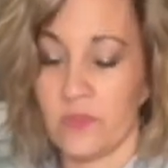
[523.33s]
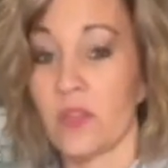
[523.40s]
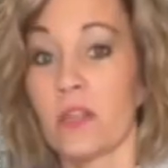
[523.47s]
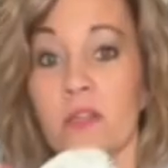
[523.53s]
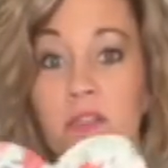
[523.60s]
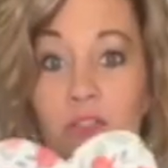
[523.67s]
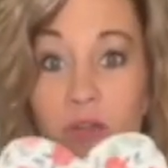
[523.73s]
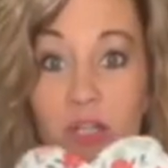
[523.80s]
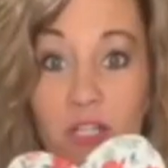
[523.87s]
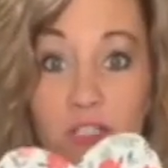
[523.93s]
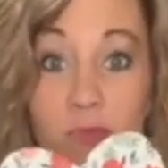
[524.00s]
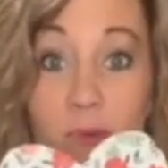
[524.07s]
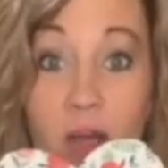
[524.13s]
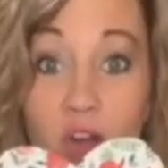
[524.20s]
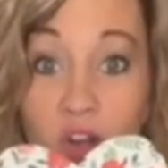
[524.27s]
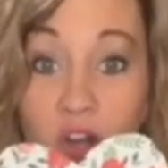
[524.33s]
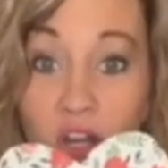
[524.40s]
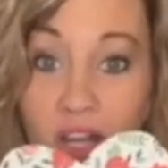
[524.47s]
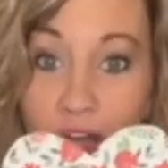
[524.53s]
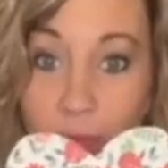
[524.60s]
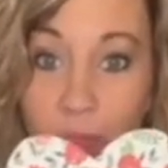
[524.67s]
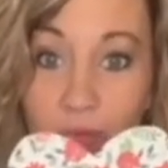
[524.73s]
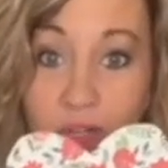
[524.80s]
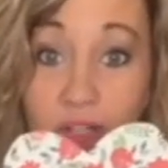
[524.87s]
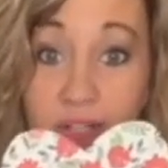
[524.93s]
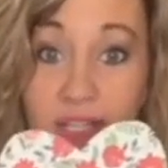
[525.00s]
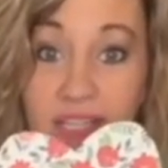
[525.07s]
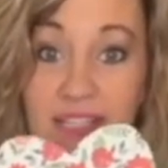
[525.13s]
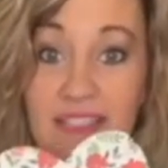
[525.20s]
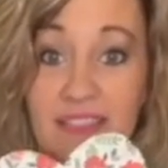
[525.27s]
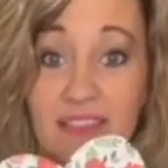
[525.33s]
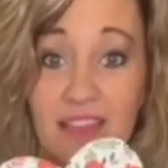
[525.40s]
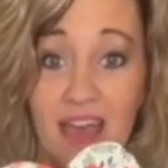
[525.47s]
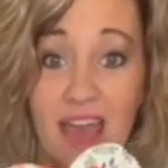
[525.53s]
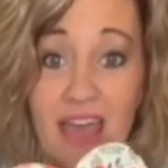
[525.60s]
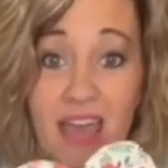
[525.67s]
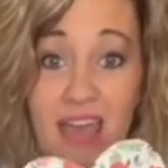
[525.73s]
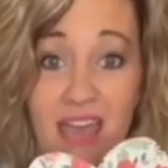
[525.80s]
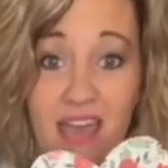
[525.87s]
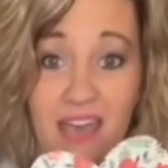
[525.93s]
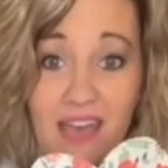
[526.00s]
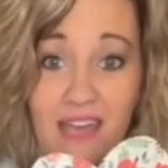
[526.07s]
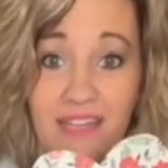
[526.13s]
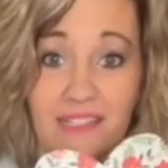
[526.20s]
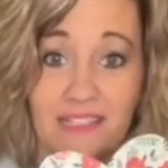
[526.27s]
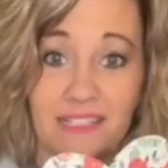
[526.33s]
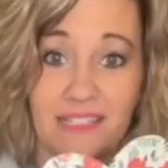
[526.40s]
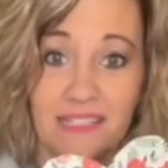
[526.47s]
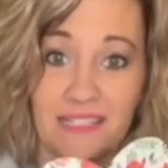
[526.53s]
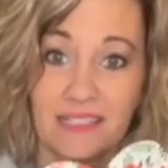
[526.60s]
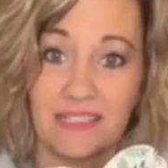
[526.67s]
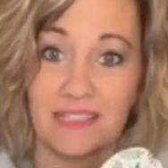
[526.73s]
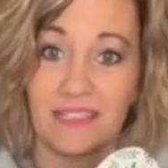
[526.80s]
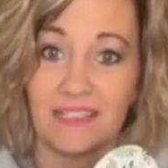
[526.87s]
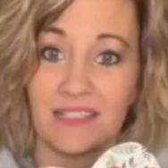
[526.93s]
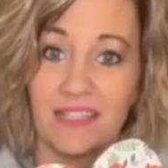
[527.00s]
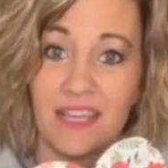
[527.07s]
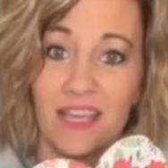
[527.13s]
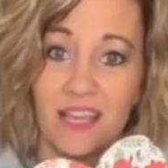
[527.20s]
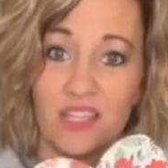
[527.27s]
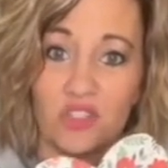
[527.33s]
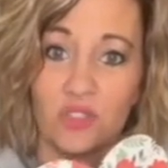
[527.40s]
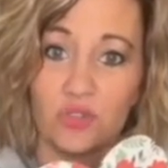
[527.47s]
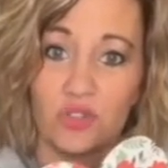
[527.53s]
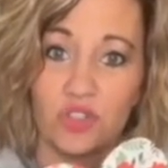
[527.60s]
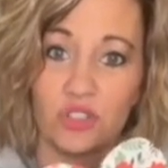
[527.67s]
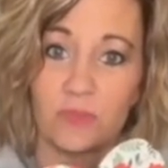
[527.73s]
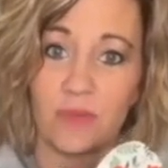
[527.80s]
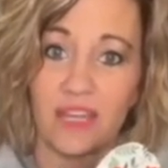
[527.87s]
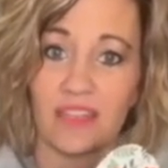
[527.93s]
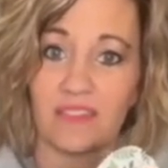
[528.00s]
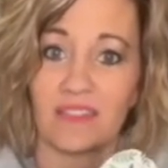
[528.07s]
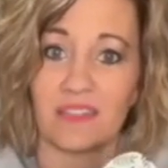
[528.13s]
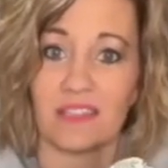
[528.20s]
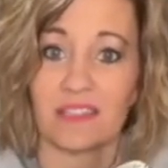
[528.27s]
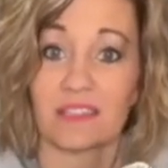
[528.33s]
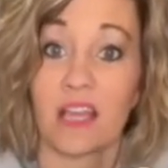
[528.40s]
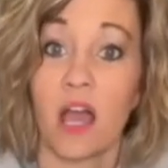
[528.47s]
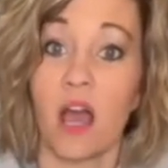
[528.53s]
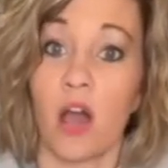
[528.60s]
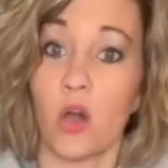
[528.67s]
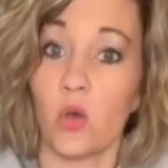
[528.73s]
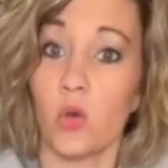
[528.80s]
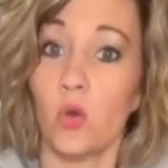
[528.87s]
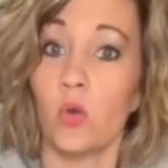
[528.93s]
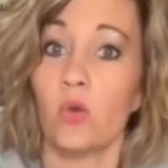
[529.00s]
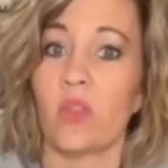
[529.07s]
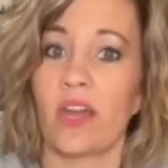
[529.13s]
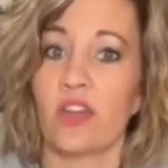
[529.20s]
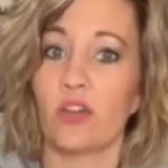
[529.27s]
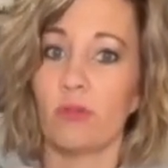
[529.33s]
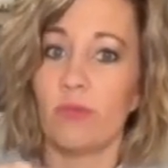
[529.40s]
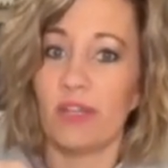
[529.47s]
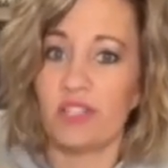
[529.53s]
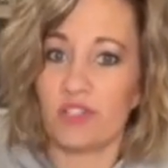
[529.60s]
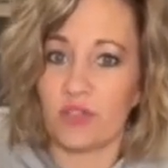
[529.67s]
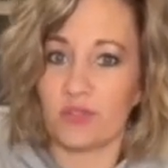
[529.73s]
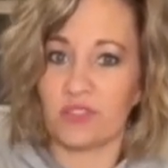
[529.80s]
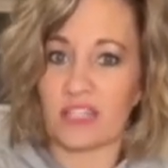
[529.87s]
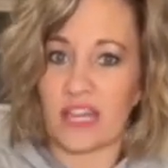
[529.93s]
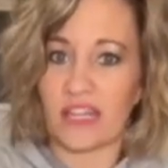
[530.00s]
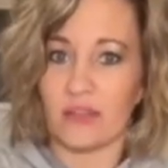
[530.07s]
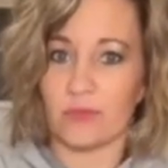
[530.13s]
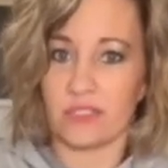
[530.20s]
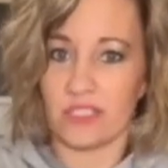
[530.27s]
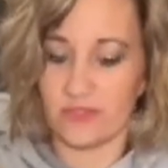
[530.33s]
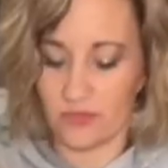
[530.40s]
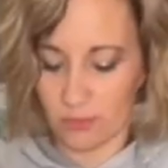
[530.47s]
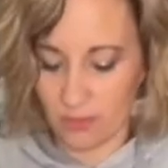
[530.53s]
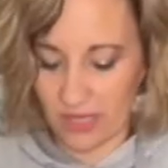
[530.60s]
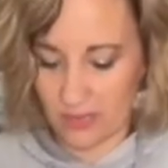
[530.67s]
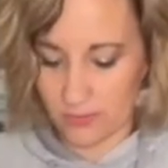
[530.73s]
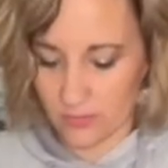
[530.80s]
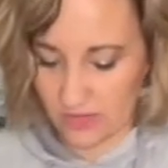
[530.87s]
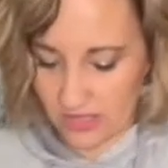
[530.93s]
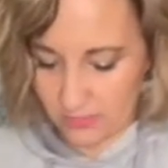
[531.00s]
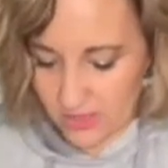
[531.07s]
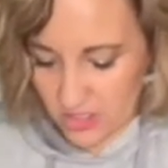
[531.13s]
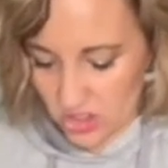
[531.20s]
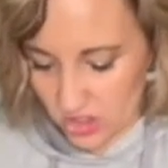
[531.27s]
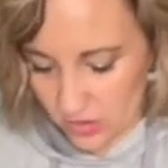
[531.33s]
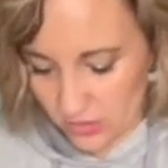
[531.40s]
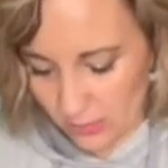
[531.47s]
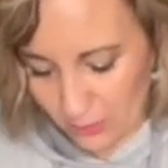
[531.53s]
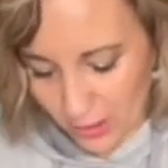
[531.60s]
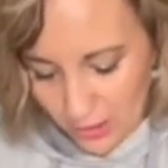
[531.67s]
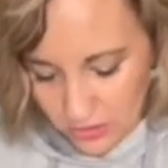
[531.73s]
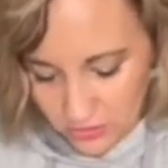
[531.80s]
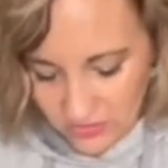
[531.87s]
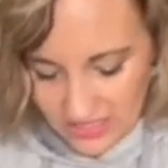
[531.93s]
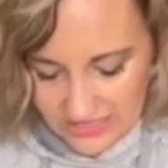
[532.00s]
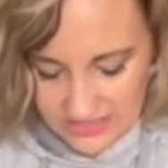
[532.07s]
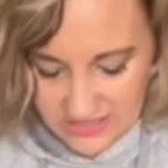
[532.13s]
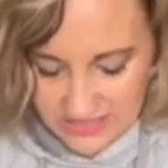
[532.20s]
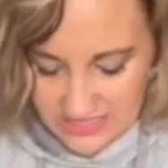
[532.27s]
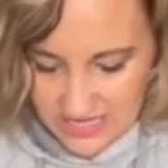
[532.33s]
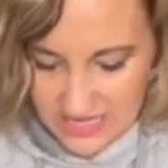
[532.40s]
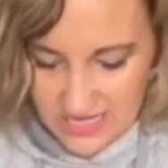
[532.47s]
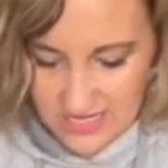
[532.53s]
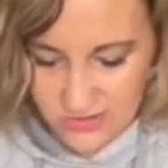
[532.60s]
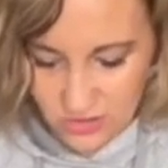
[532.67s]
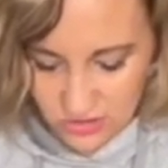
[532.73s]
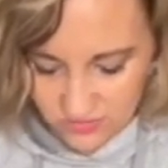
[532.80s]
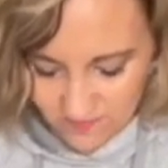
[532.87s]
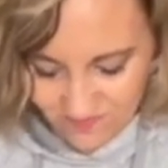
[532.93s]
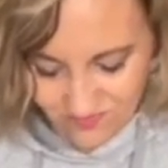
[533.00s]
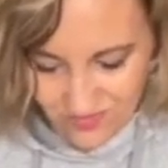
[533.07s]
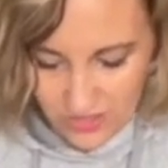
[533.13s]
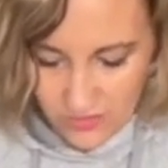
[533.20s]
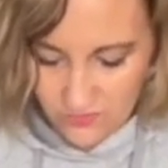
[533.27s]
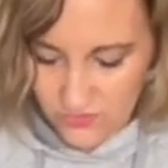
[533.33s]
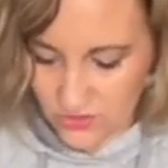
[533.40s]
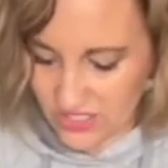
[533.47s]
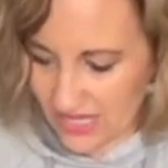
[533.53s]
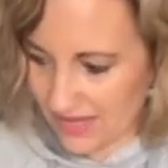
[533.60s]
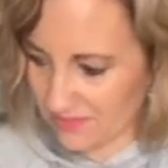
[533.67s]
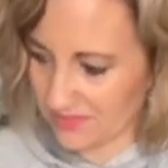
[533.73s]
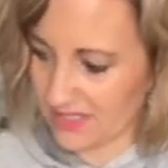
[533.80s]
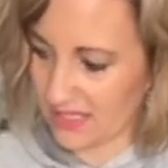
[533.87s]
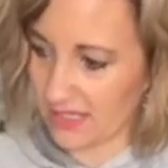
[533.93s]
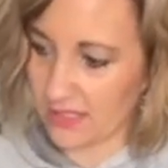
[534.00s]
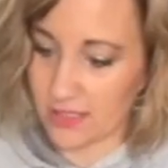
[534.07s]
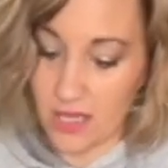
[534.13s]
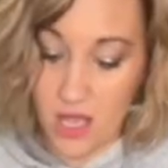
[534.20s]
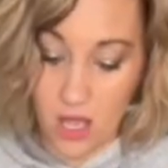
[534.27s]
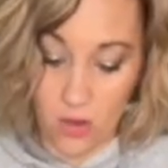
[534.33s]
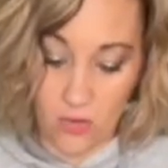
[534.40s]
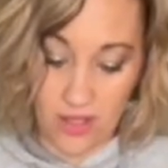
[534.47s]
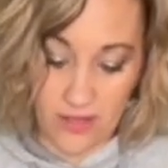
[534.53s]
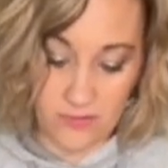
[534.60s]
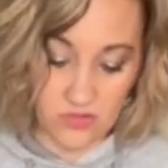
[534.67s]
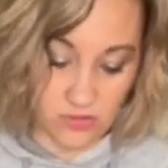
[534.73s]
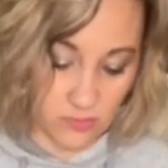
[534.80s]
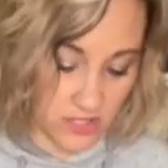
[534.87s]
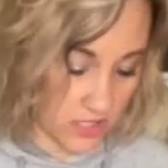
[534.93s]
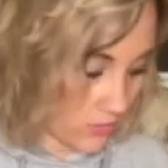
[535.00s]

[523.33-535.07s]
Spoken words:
So here's my heart. How pretty is that? Yes, you should make this. Ooh, they could be two-sided with different paper. That'd be cute. I'm not gonna do that today, just for time's sake. Okay, so I'm gonna go